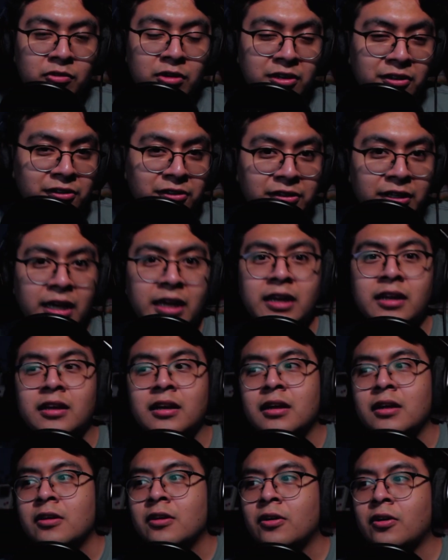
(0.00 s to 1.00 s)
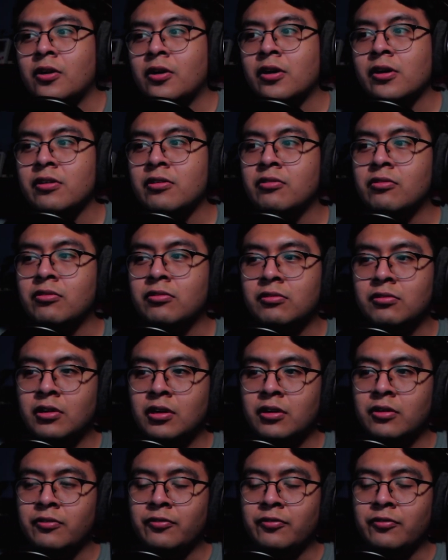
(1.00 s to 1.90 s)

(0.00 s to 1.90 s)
trying to say? Are you